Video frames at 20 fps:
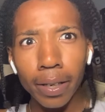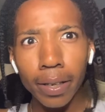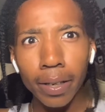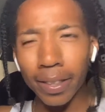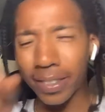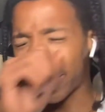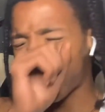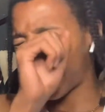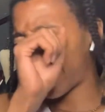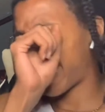the
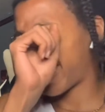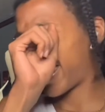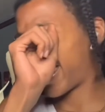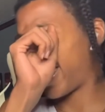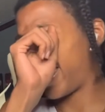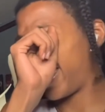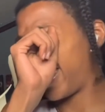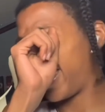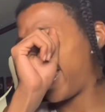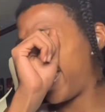rockstar
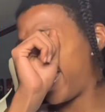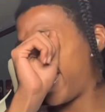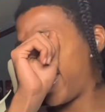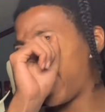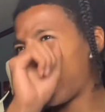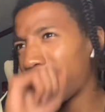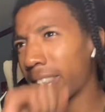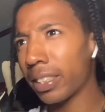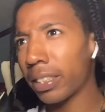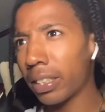emojis.
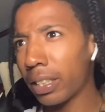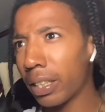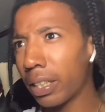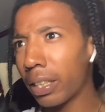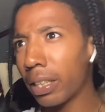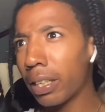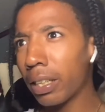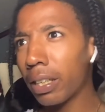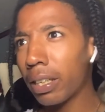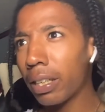
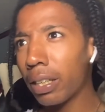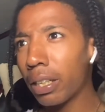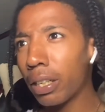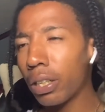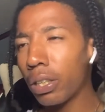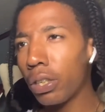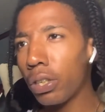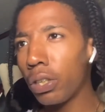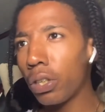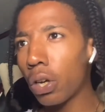
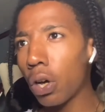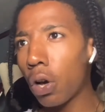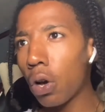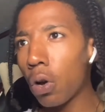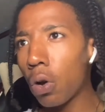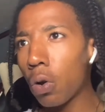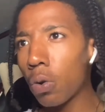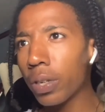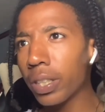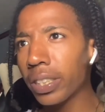
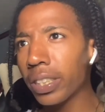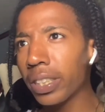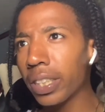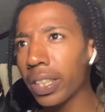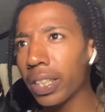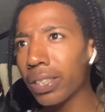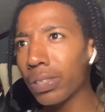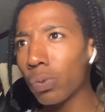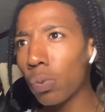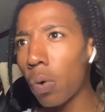Yo, this
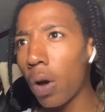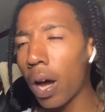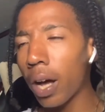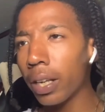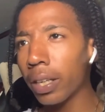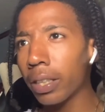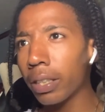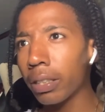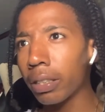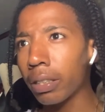nigga's
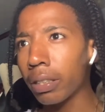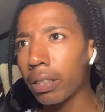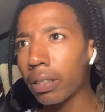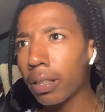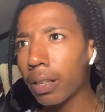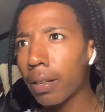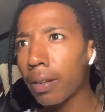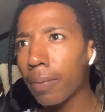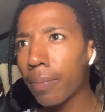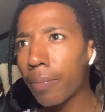lying.
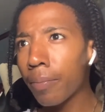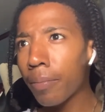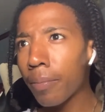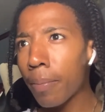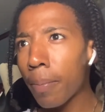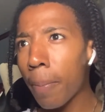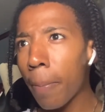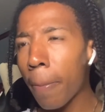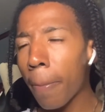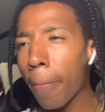
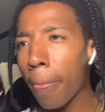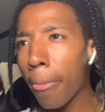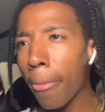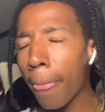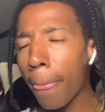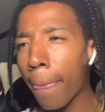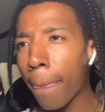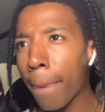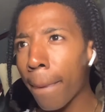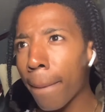
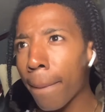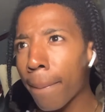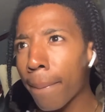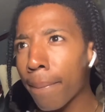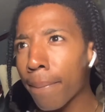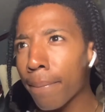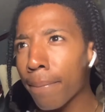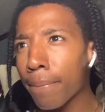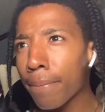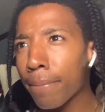Drop the rockstar.